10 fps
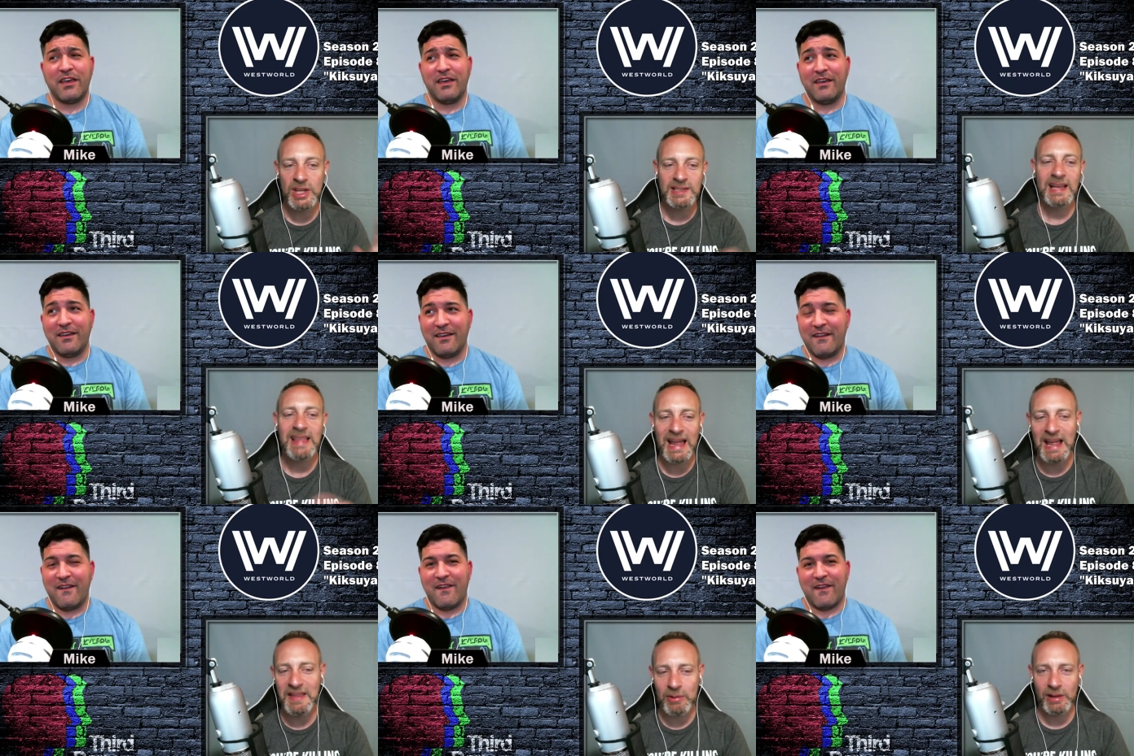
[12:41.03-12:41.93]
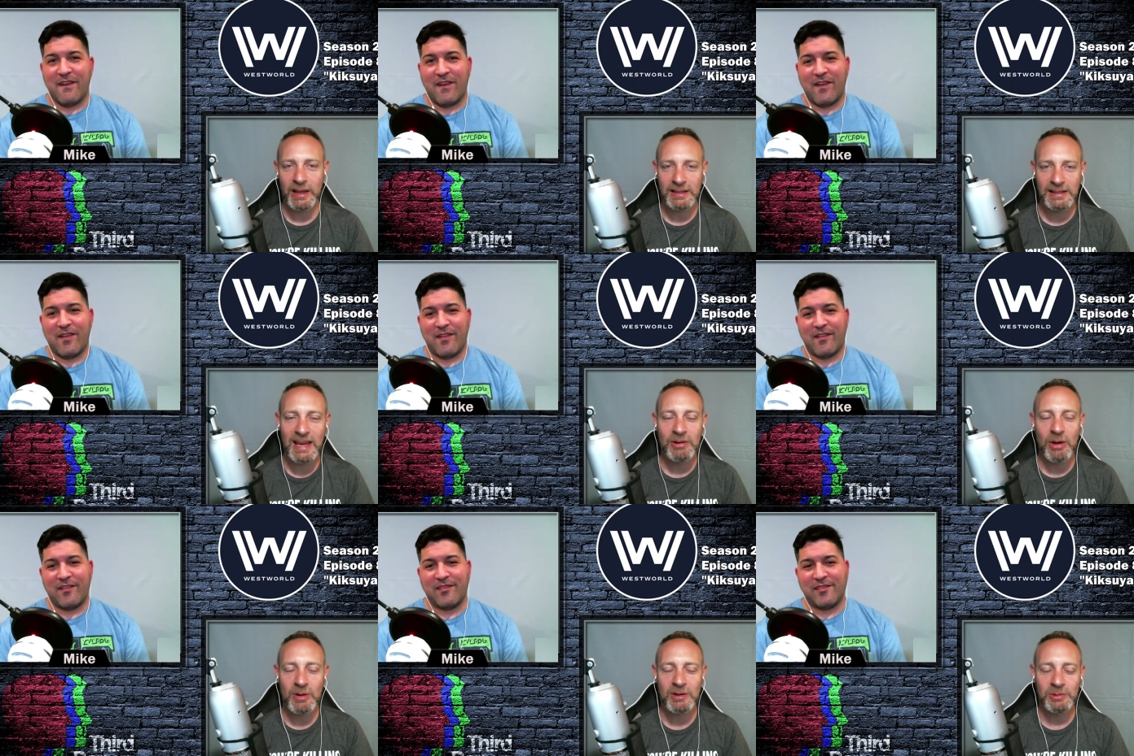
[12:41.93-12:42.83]
Speaker 1: th- said that, and they were like, "Yeah,
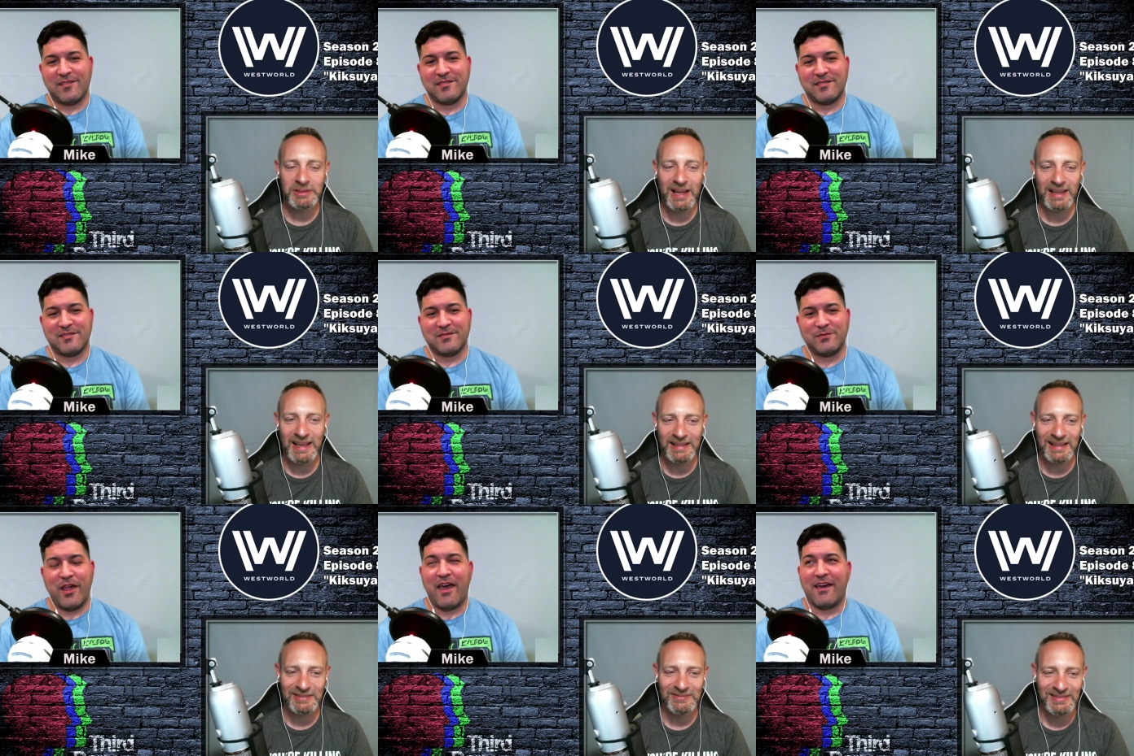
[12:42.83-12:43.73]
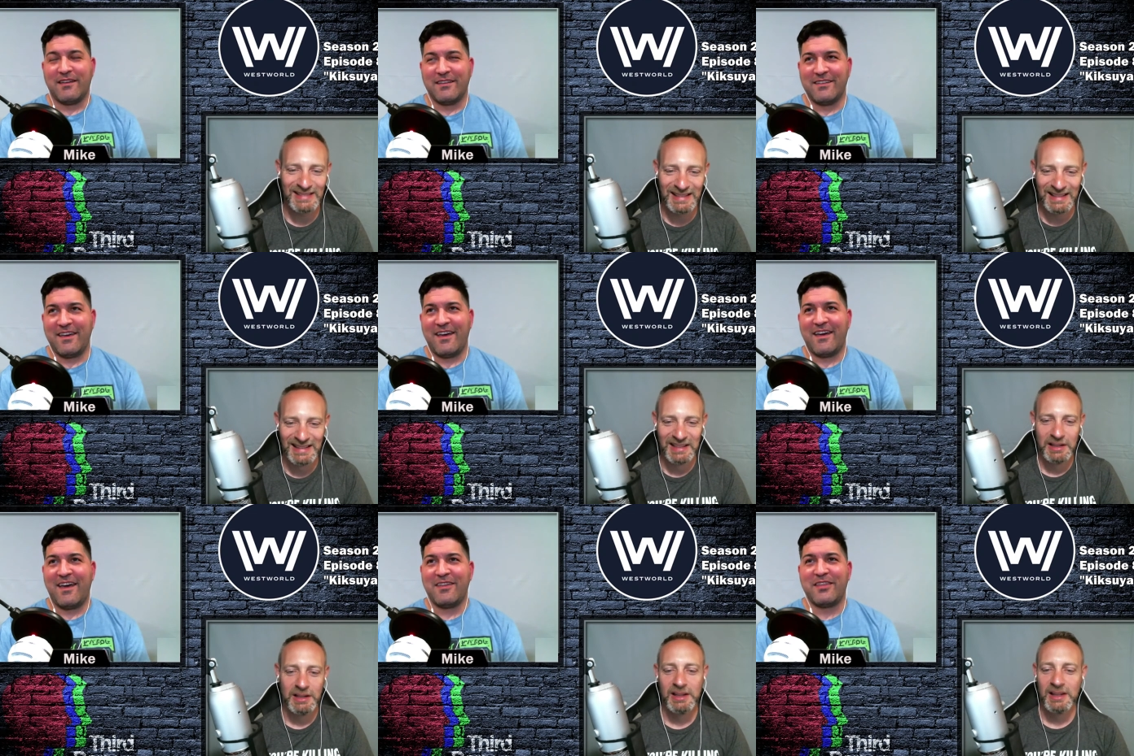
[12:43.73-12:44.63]
no, we're cool with that. Go ahead, take yeah,
Speaker 2: it."
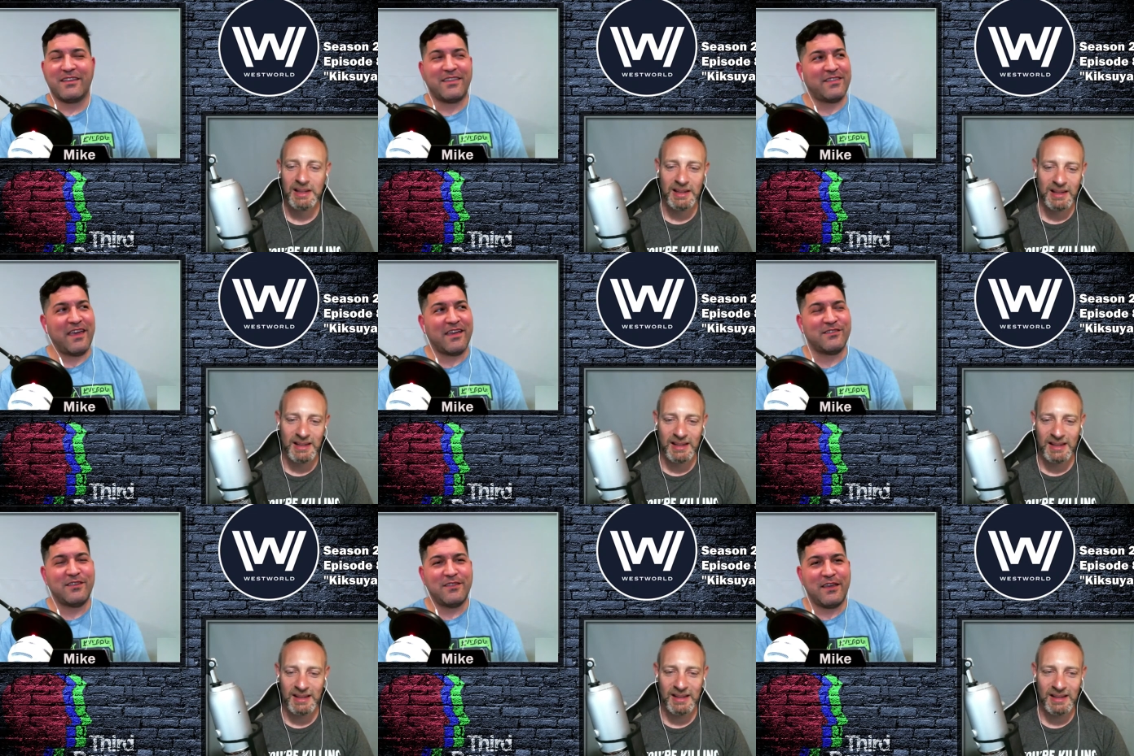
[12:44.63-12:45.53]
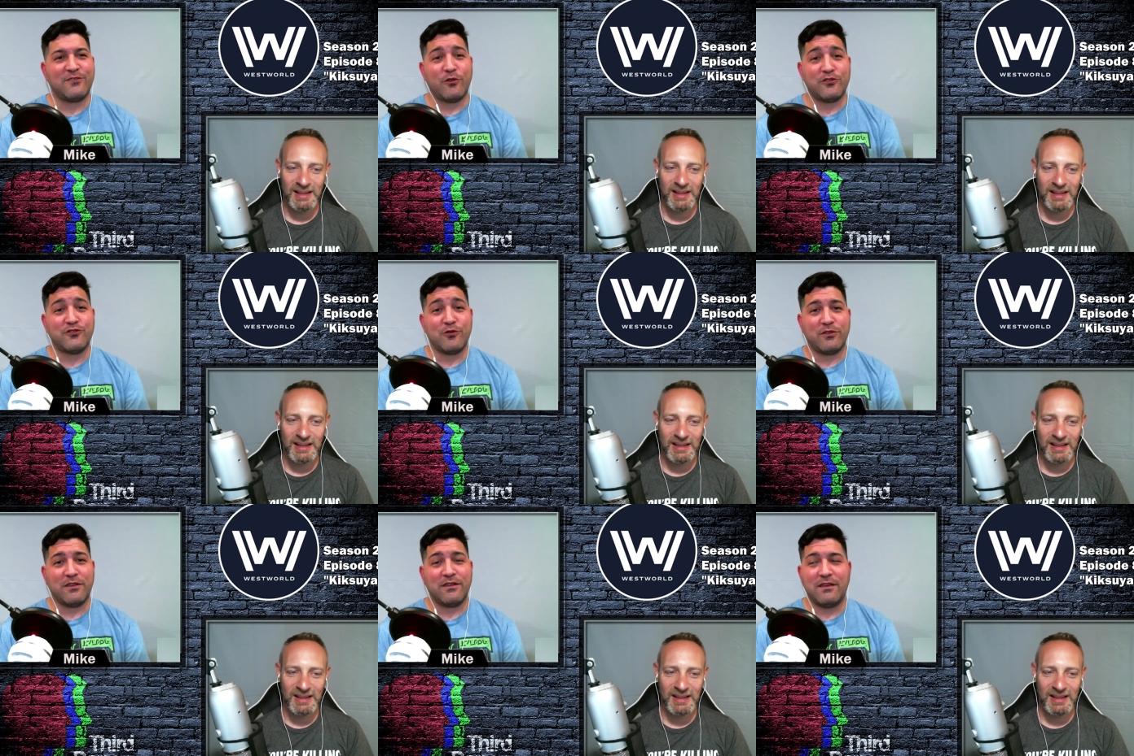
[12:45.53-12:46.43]
Yeah, I think that they can see they saw the
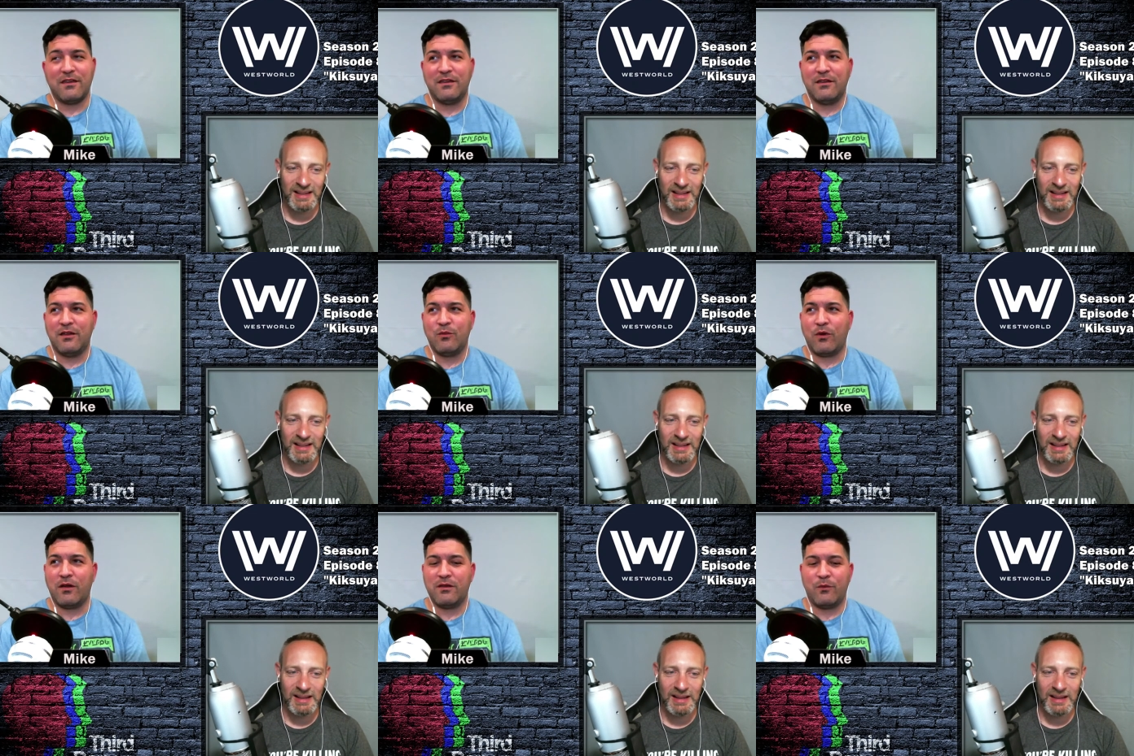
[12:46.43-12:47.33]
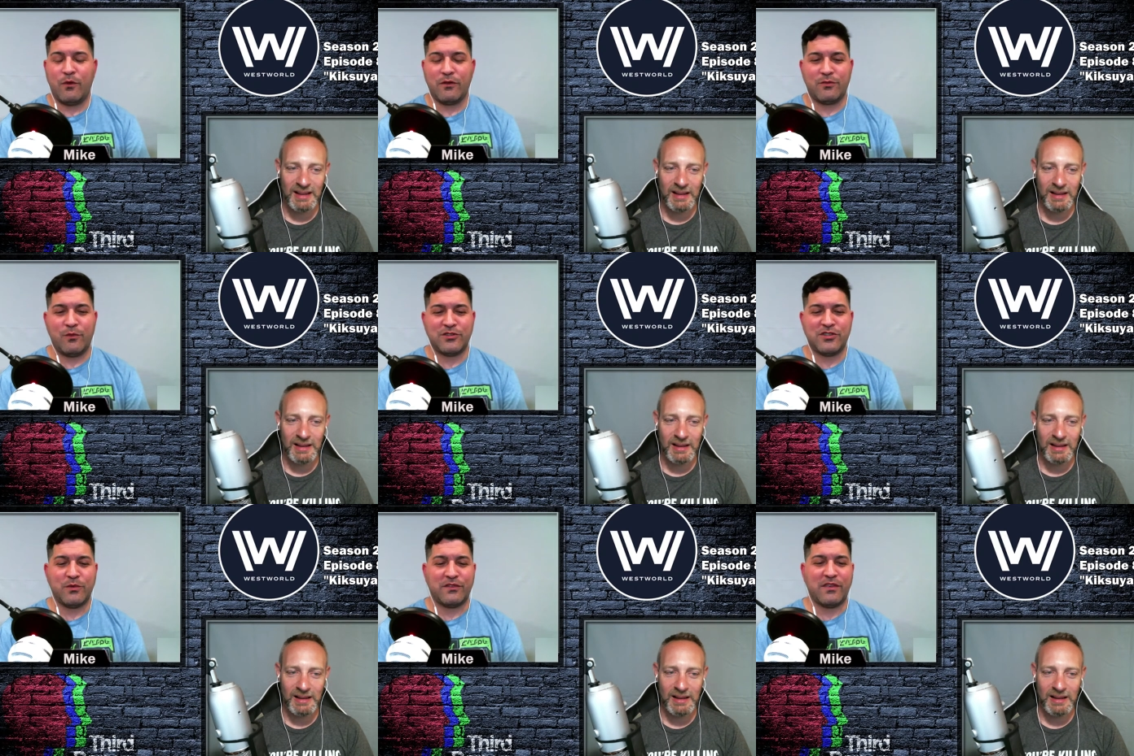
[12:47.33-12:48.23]
truth in in, in what what what
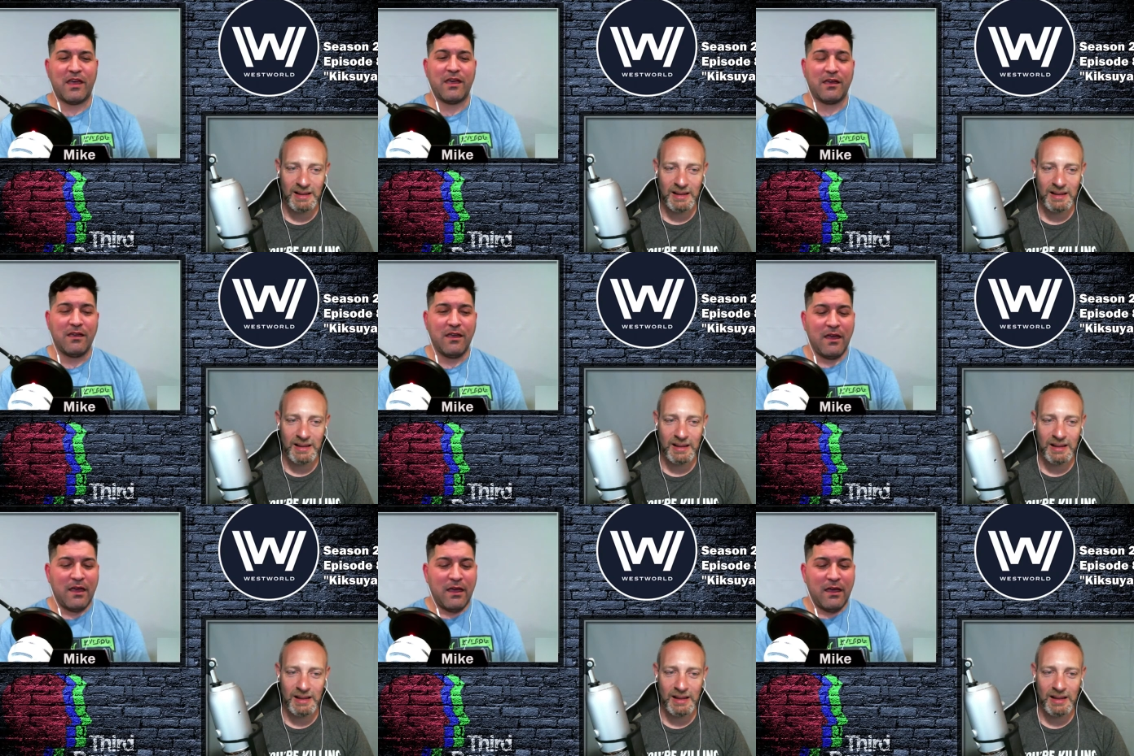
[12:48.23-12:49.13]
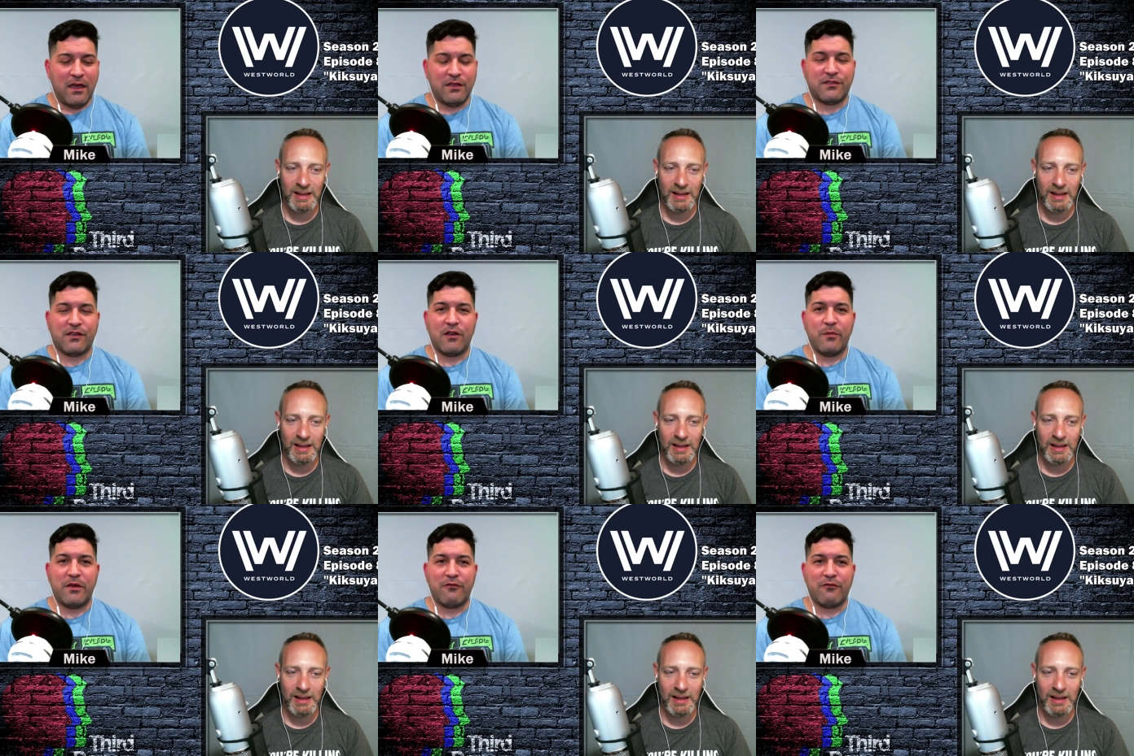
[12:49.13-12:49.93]
she was saying. It's going to be